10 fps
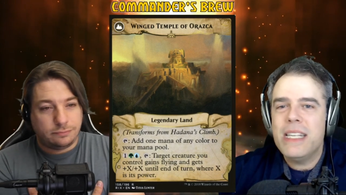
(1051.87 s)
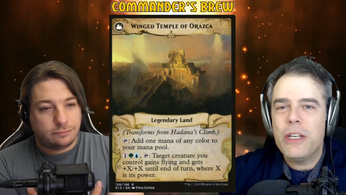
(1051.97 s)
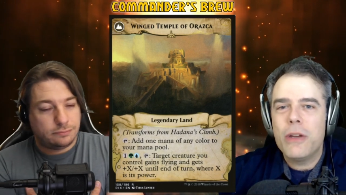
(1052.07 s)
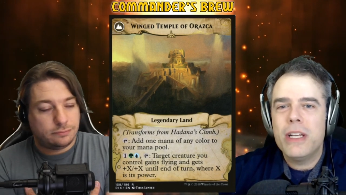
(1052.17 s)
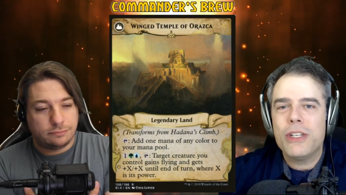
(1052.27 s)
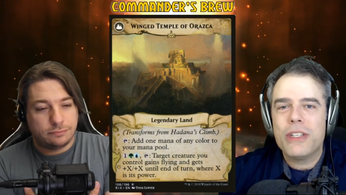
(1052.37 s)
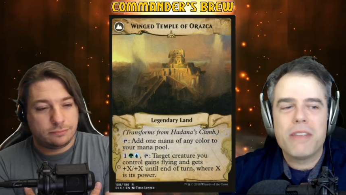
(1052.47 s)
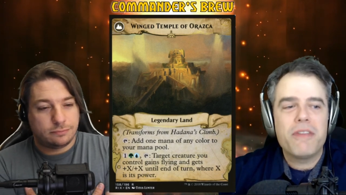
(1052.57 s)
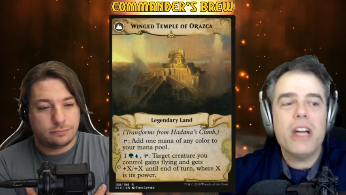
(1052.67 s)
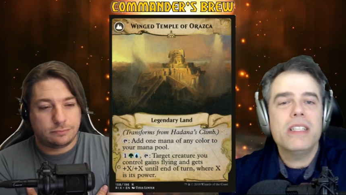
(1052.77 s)
Speaker 1: creatures.
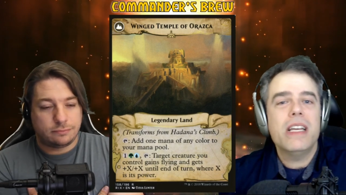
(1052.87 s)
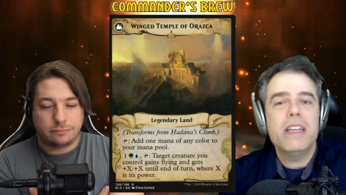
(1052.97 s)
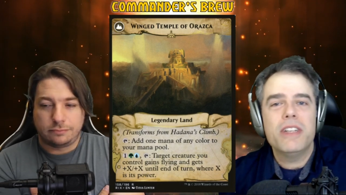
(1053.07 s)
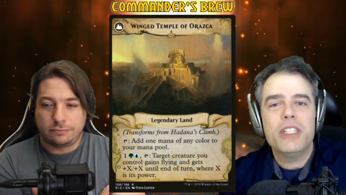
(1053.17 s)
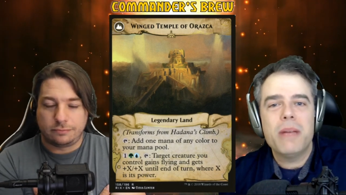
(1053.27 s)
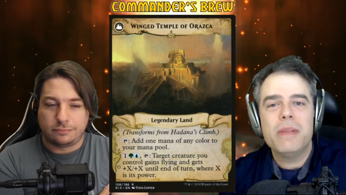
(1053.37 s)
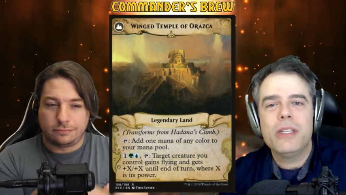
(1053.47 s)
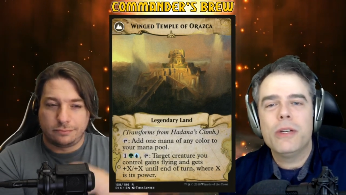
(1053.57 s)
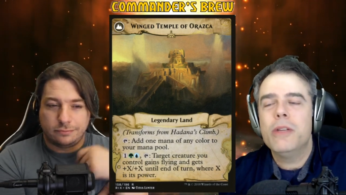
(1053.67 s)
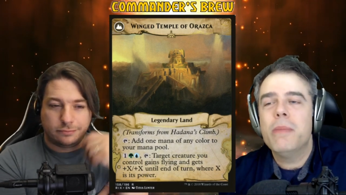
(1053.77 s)
I've got a ton of enchantments
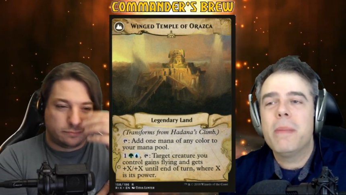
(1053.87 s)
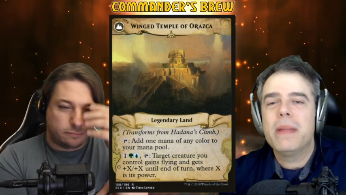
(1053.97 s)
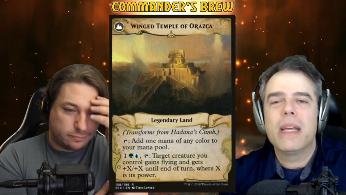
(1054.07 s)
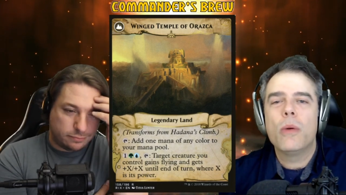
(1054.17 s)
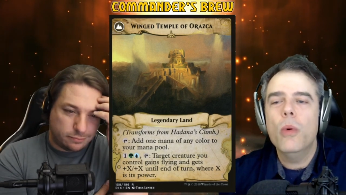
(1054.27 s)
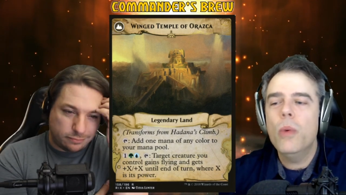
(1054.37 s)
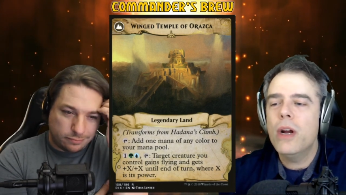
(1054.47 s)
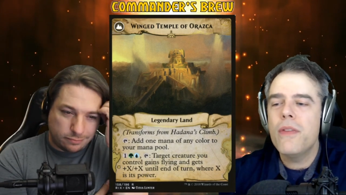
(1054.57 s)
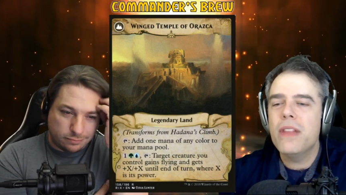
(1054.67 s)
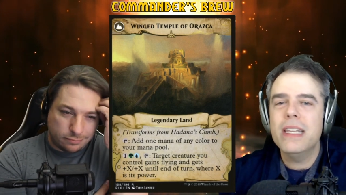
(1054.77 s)
here. You might be like, well, where
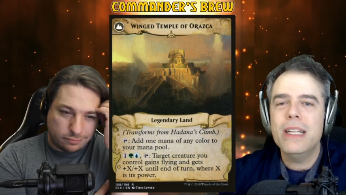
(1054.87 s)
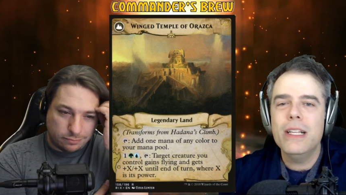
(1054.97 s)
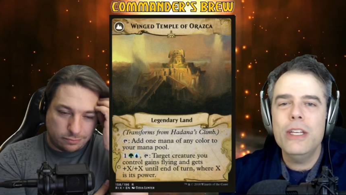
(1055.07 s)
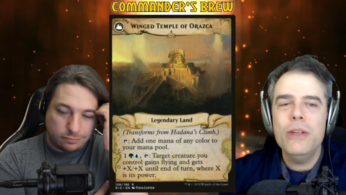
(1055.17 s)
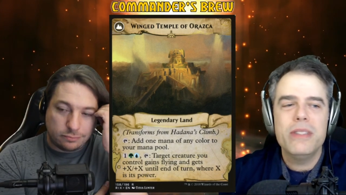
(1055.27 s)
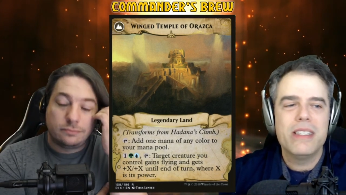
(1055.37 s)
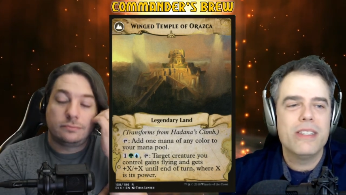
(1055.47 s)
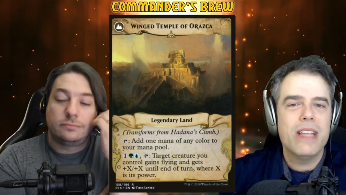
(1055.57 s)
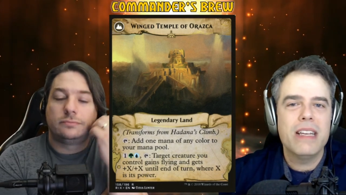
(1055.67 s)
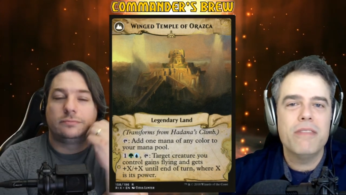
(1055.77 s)
are the little dudes? There's
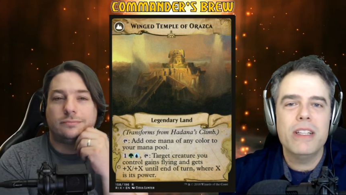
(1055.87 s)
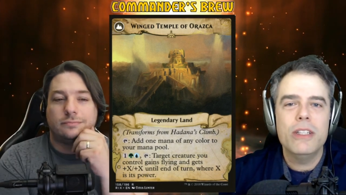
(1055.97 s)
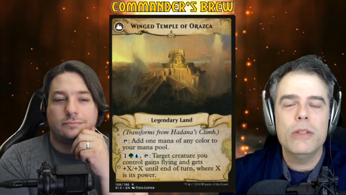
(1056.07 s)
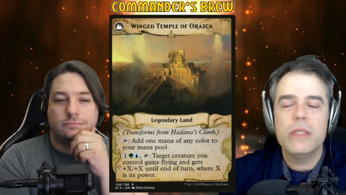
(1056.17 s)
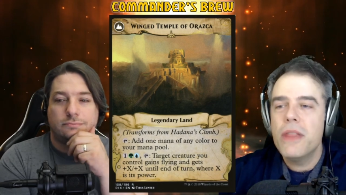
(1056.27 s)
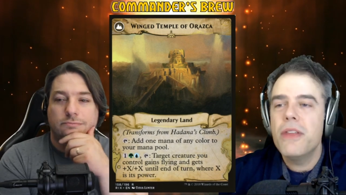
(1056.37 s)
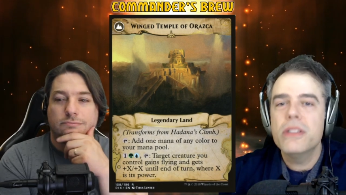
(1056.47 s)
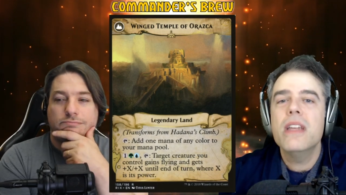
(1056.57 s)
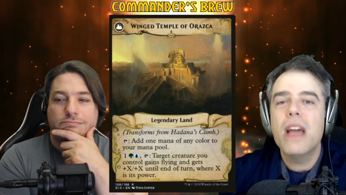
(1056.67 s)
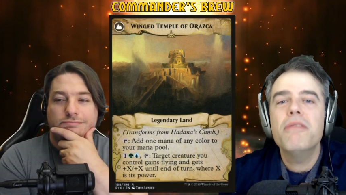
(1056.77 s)
not enough little dudes. There's
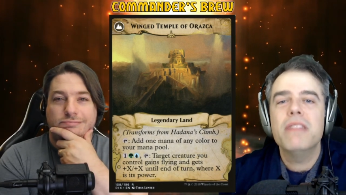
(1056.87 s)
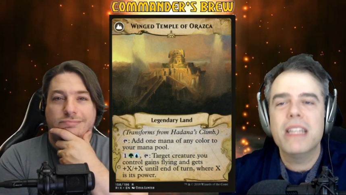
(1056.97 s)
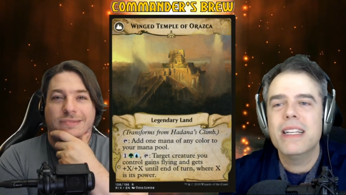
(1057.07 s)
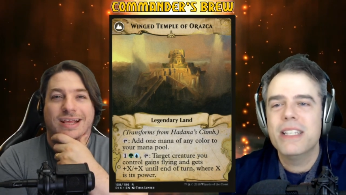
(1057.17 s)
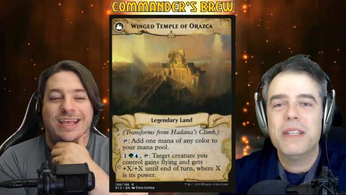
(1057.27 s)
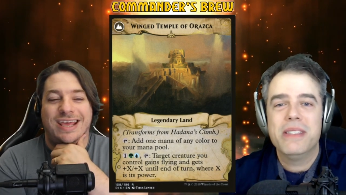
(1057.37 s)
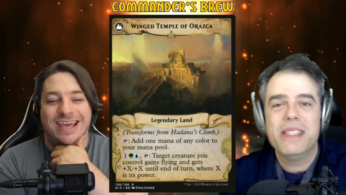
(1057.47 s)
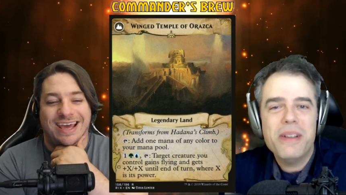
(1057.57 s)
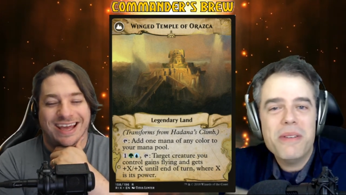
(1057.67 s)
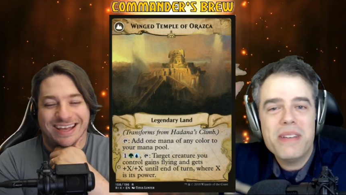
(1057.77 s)
enough little dudes.
Speaker 2: You
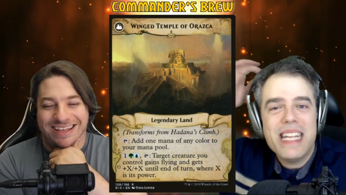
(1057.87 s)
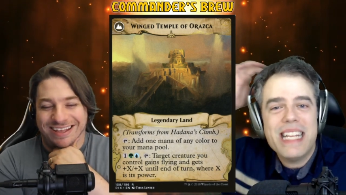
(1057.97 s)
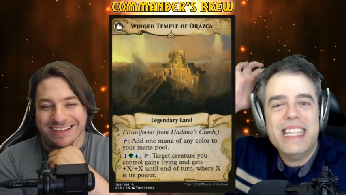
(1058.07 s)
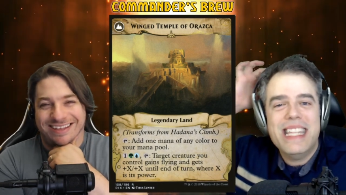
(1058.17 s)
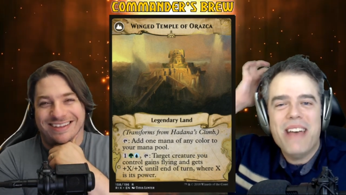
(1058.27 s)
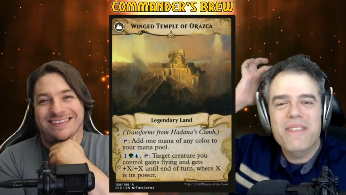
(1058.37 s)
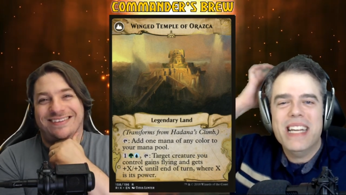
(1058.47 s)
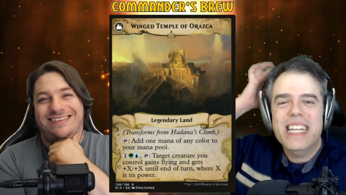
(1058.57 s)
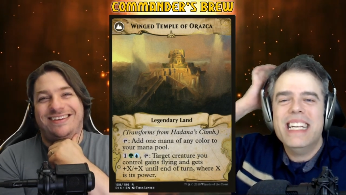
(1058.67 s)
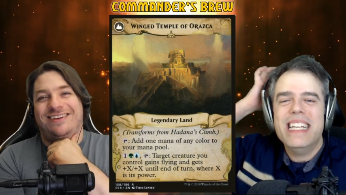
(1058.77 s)
yeah. don't need that
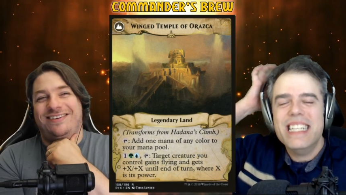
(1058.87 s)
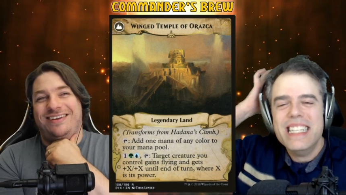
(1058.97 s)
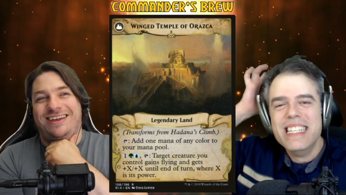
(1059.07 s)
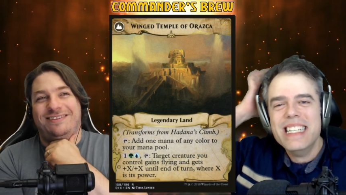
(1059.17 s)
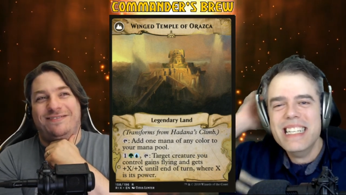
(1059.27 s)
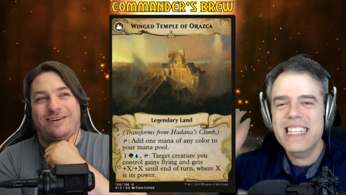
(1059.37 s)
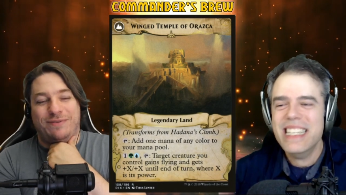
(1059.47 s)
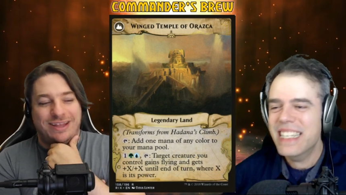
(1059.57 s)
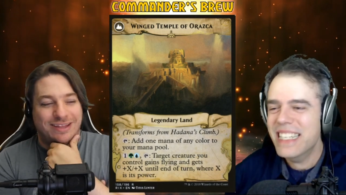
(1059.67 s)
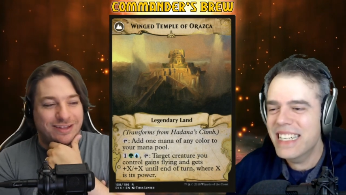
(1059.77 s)
many. You don't need very
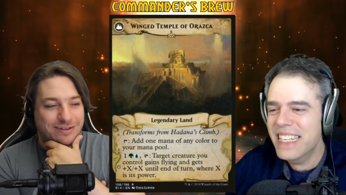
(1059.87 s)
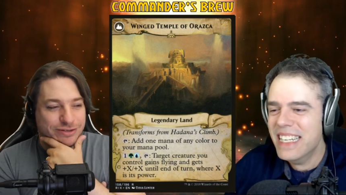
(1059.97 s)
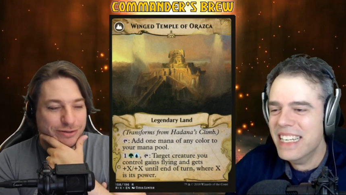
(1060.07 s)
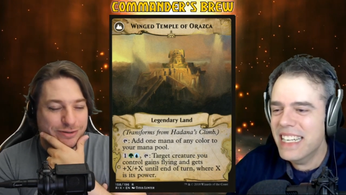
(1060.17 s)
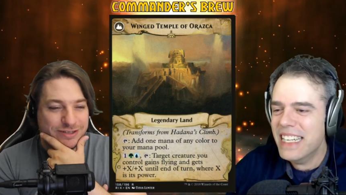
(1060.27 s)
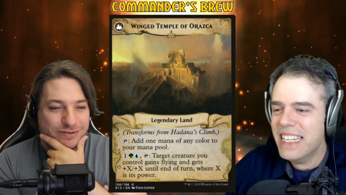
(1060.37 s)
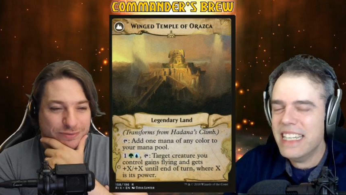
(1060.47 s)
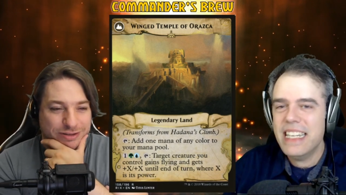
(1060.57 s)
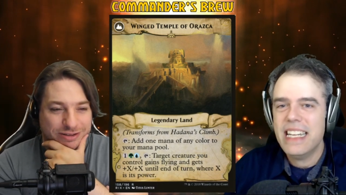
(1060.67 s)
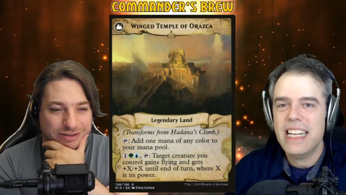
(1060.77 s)
many little dudes
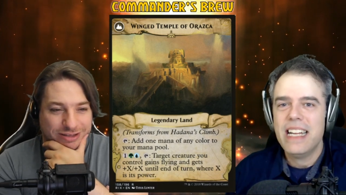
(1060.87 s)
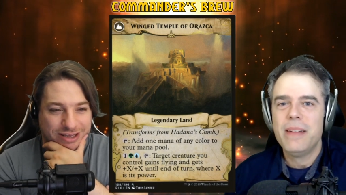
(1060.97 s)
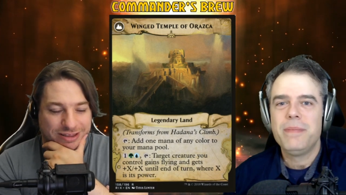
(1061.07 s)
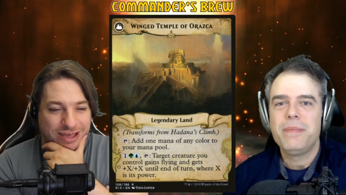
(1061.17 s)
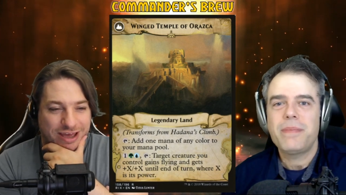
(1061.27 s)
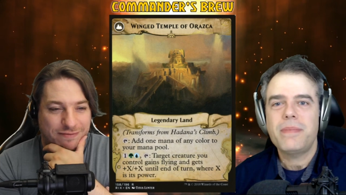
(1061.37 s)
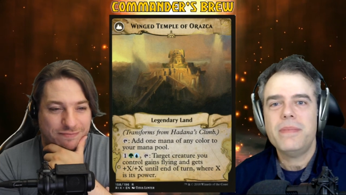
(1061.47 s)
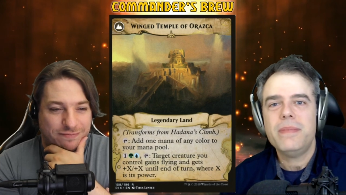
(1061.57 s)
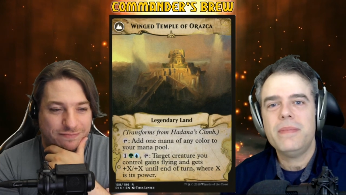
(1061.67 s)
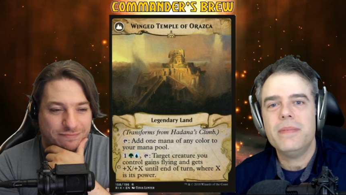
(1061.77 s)
when like they
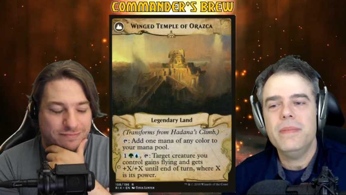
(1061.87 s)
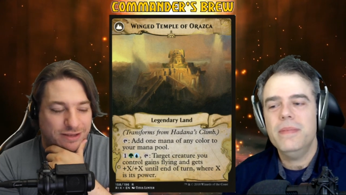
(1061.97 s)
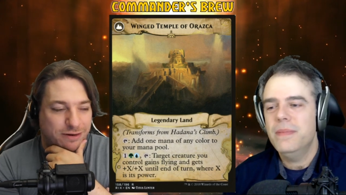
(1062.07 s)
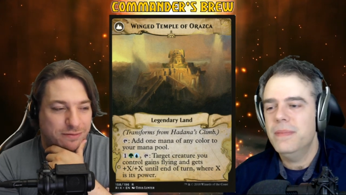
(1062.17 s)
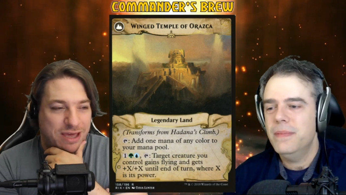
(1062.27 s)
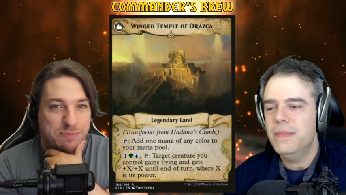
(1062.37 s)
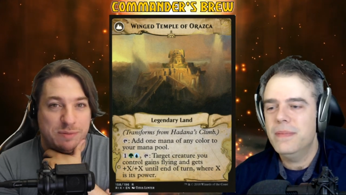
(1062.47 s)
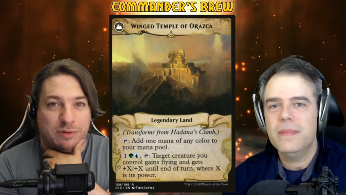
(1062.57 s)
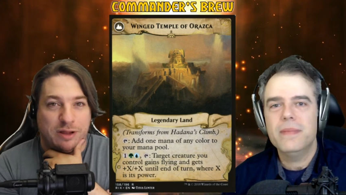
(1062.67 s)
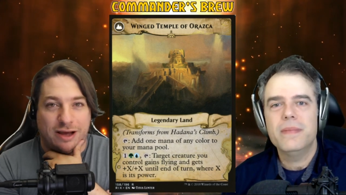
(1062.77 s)
have, you know, can't
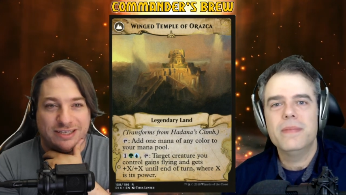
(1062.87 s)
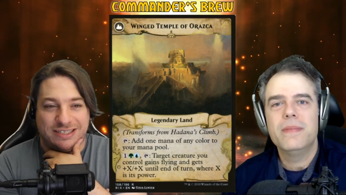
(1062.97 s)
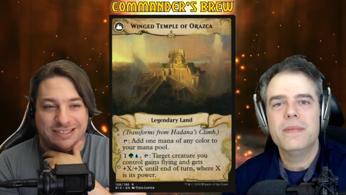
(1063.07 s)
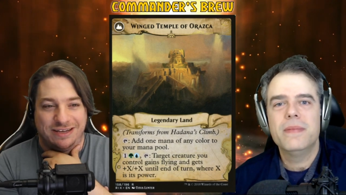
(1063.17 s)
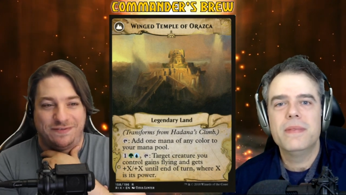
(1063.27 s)
be blocked and stuff